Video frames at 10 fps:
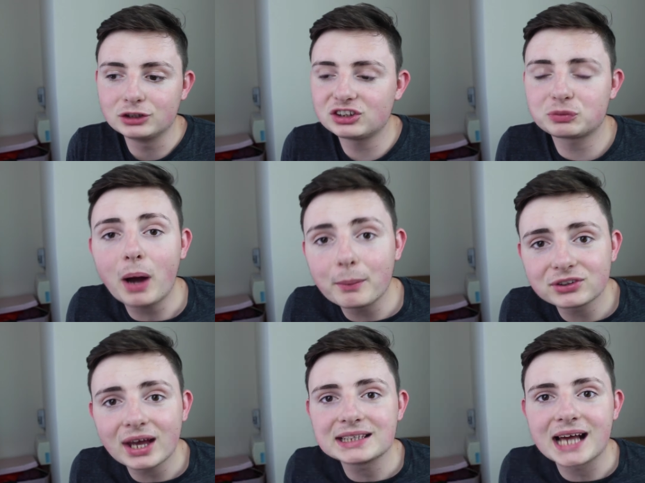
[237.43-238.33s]
despite me
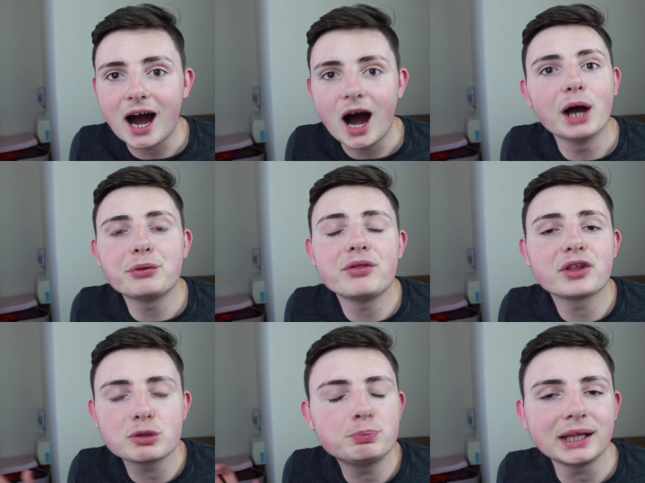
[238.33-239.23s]
saying that, I think
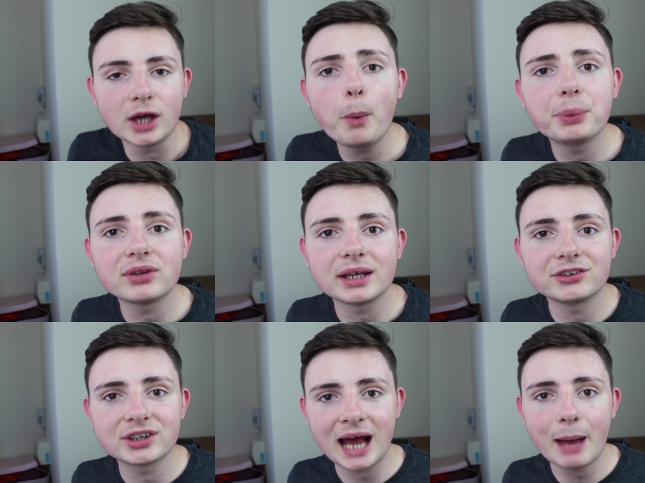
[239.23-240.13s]
the complete opposite
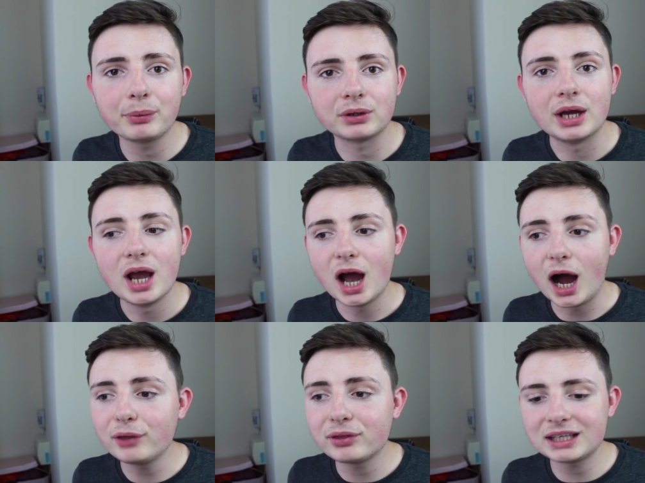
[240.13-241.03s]
is going to happen.
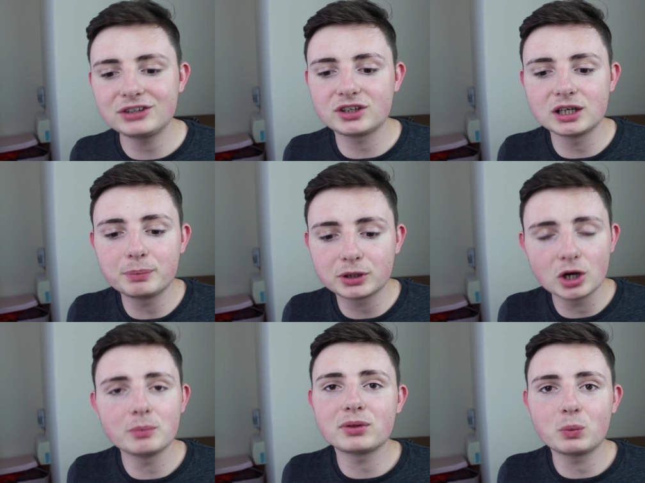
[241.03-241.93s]
I think he's going to
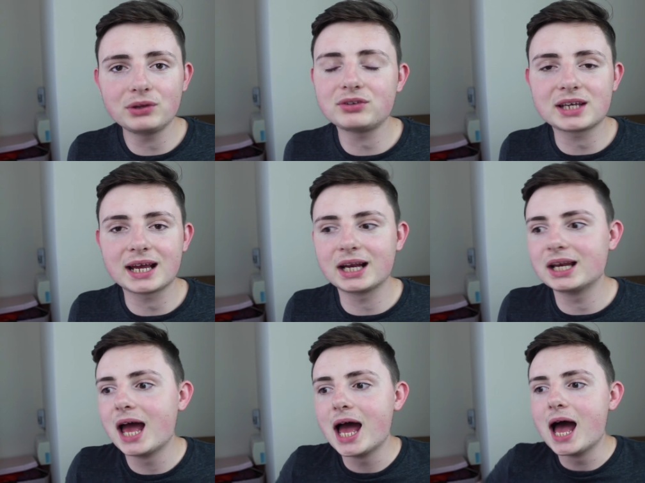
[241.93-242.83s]
become the Wizard King, and